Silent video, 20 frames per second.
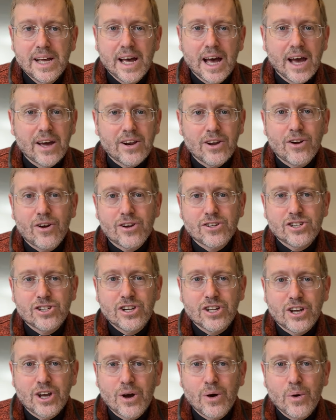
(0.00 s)
I'd encourage you
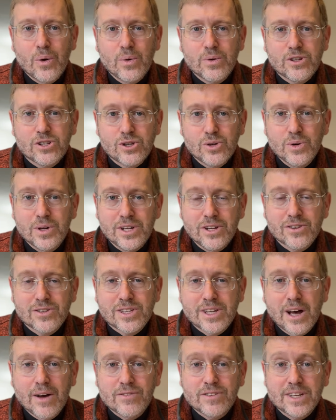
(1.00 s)
to go to it
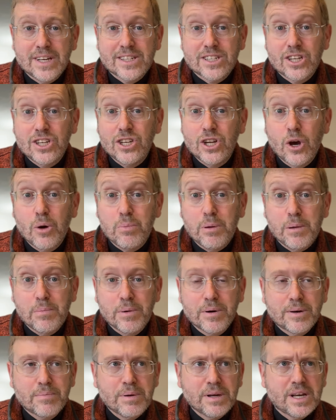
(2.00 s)
yourself to get to know
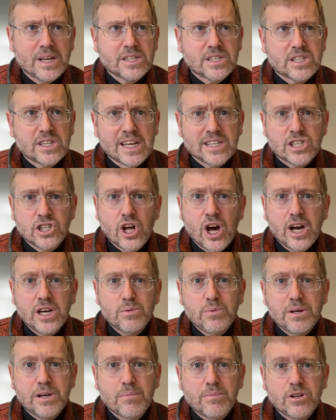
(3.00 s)
people because as long as
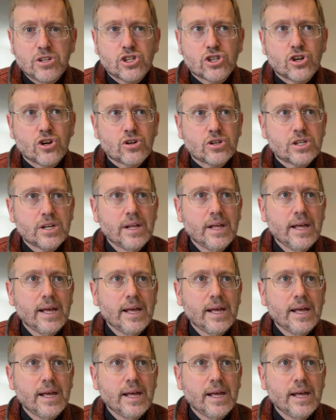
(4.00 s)
we come to church